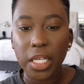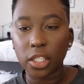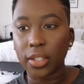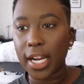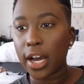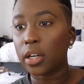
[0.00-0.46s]

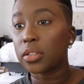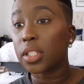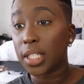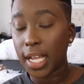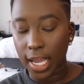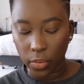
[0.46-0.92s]
So now
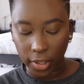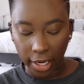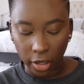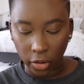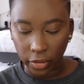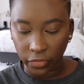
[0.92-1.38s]
today when
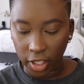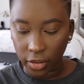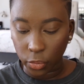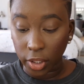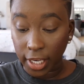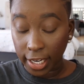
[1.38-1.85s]
I go
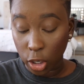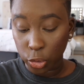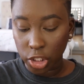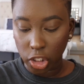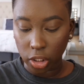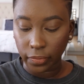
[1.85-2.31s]

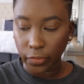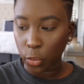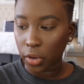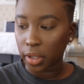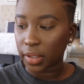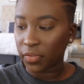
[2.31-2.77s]
to
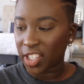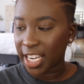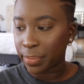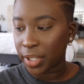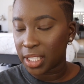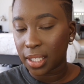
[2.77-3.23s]
Sephora, the
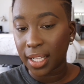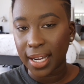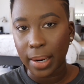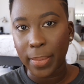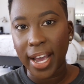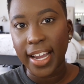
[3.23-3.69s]
VIB sale, I
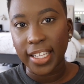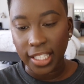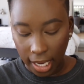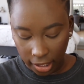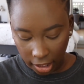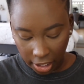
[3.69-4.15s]
gotta buy
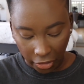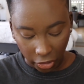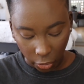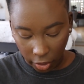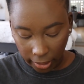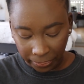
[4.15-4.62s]
yet
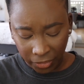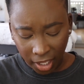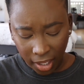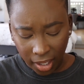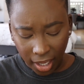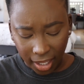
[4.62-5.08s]
another one.
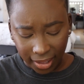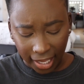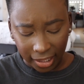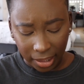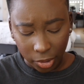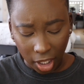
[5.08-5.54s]
And
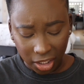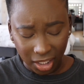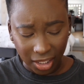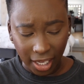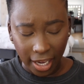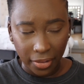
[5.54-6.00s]
that lip gloss
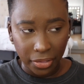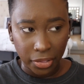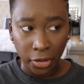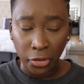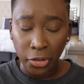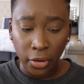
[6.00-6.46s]
is like
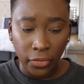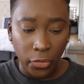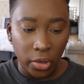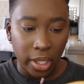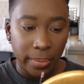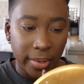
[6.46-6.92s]
30 or
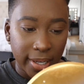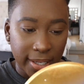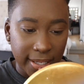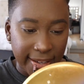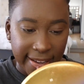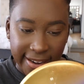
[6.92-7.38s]
40
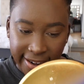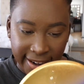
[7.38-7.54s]
bucks.